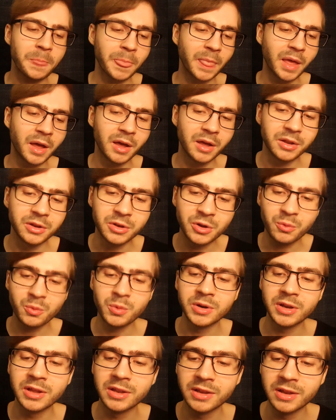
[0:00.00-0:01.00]
no
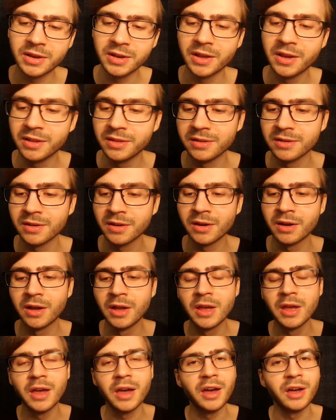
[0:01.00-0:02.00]
one had any idea.
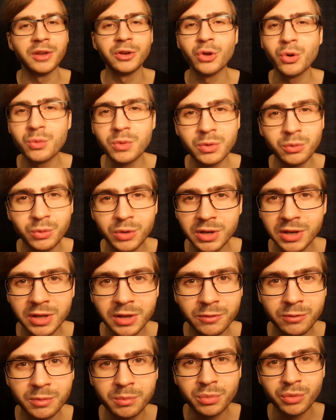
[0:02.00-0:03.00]
No one really
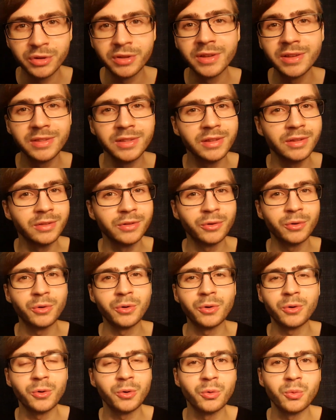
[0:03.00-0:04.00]
even predicted
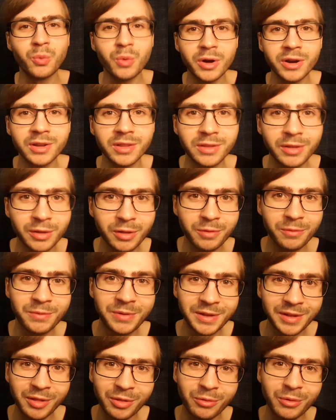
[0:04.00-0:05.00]
or wanted these
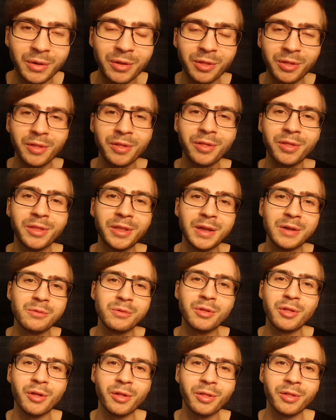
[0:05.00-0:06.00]
things to exist. They were
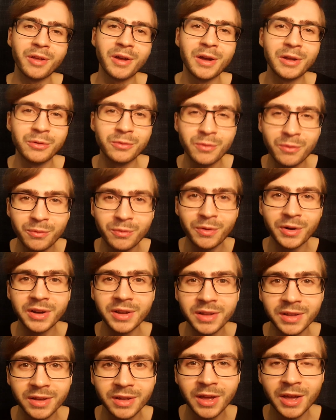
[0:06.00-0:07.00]
just kind of a
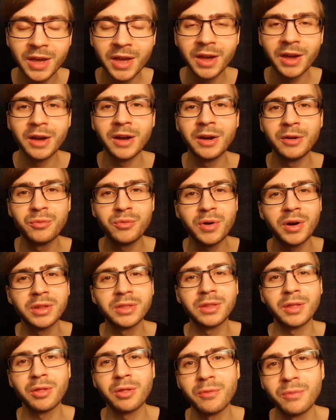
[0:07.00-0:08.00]
funny
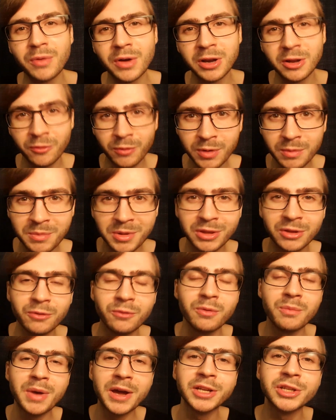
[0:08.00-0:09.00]
thought, as a funny figment of
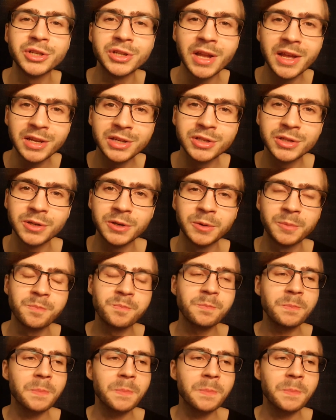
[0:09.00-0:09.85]
imagination,